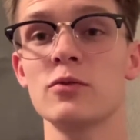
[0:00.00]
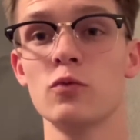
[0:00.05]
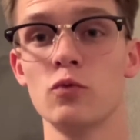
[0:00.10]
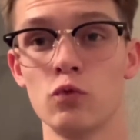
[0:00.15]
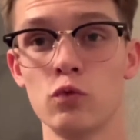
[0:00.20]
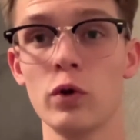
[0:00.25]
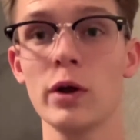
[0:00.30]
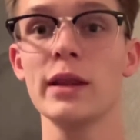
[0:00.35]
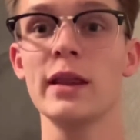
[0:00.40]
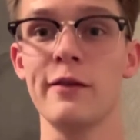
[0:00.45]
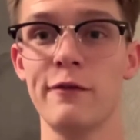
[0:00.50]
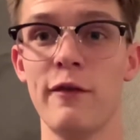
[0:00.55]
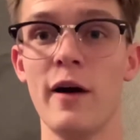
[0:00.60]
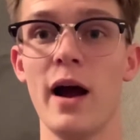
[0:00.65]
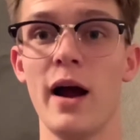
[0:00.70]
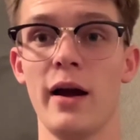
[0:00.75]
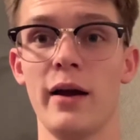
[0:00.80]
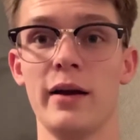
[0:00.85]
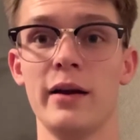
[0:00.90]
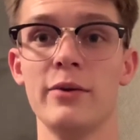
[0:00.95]
really
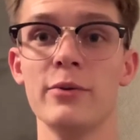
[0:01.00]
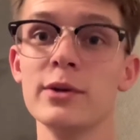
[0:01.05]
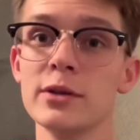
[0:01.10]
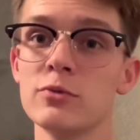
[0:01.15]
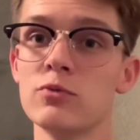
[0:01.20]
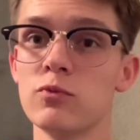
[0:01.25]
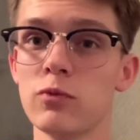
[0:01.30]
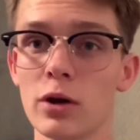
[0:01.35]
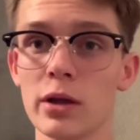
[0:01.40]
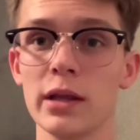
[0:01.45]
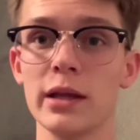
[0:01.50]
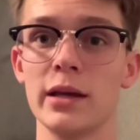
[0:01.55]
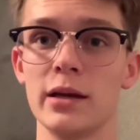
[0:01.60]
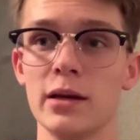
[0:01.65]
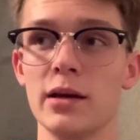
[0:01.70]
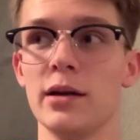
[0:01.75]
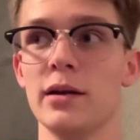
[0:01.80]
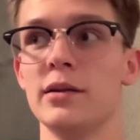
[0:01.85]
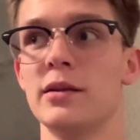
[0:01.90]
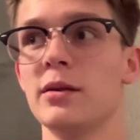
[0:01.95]
fire. It was really
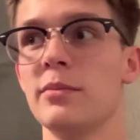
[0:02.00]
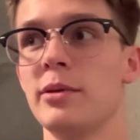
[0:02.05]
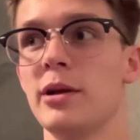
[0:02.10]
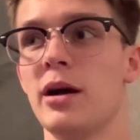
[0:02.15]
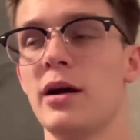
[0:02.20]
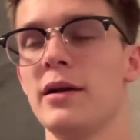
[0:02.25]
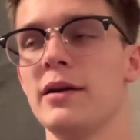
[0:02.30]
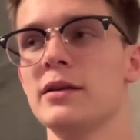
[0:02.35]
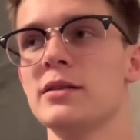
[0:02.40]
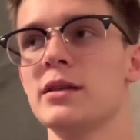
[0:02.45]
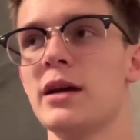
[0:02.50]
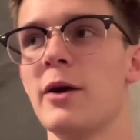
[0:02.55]
good, to be honest.